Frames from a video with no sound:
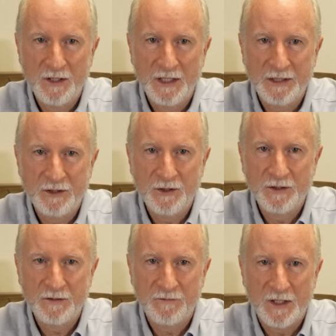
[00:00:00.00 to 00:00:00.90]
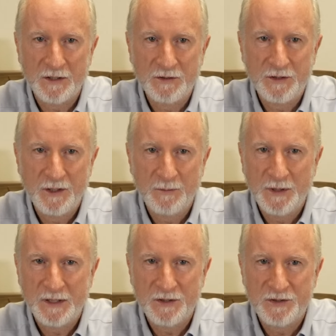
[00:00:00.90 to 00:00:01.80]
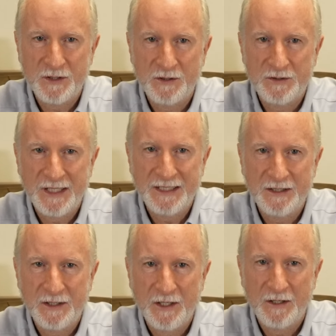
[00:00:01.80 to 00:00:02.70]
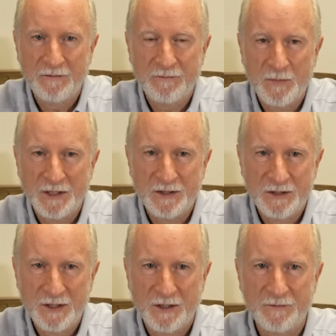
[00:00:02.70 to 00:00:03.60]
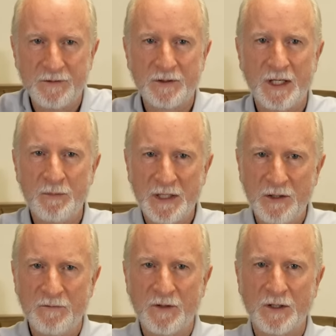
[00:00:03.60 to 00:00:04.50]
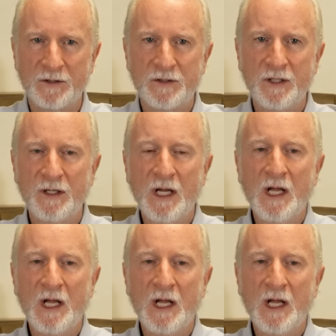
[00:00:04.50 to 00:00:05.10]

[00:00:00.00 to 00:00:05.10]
And couldn't the volunteer be considered taking care of myself? Okay, make you volunteer.